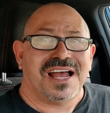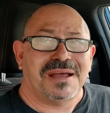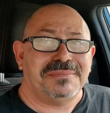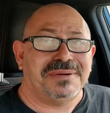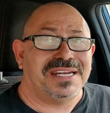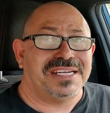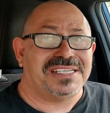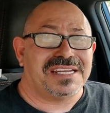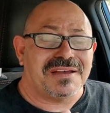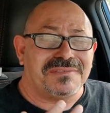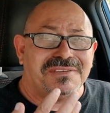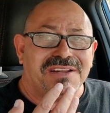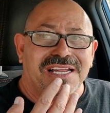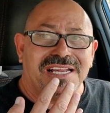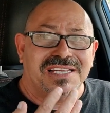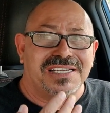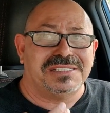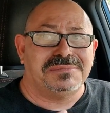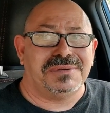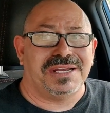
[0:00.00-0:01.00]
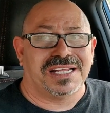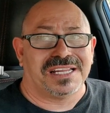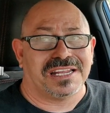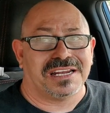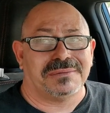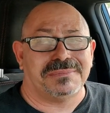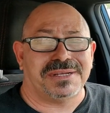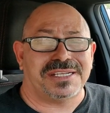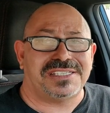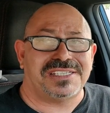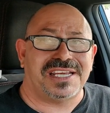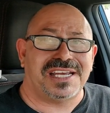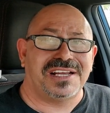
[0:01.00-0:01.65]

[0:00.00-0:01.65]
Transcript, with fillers: I mean, it definitely leaves me a little bit